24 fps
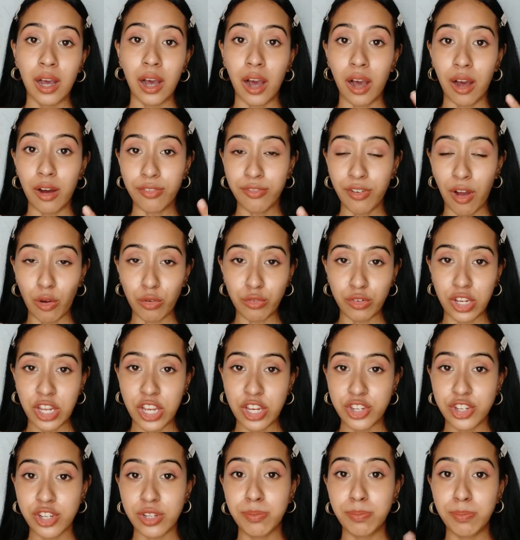Uh,
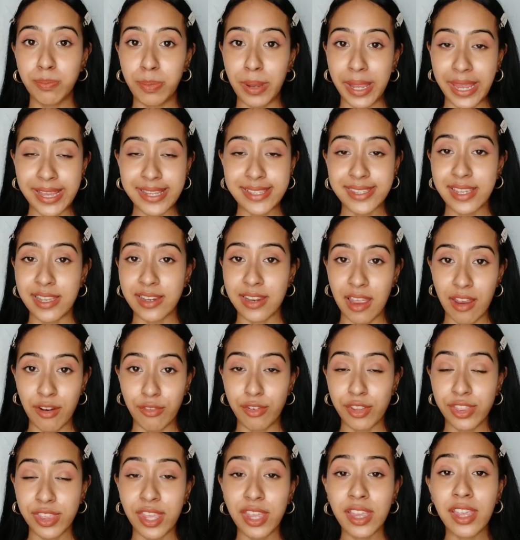foundation base and
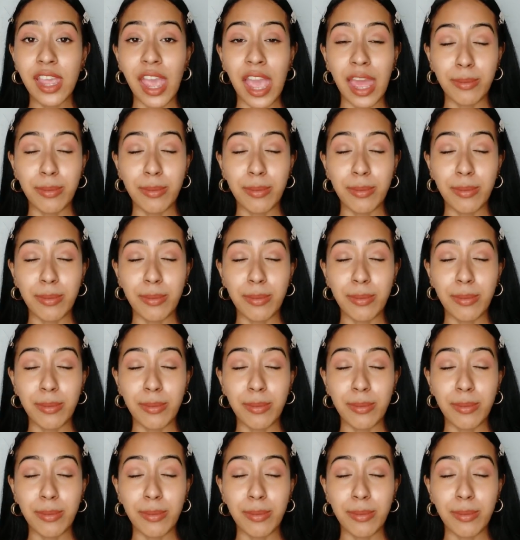everything,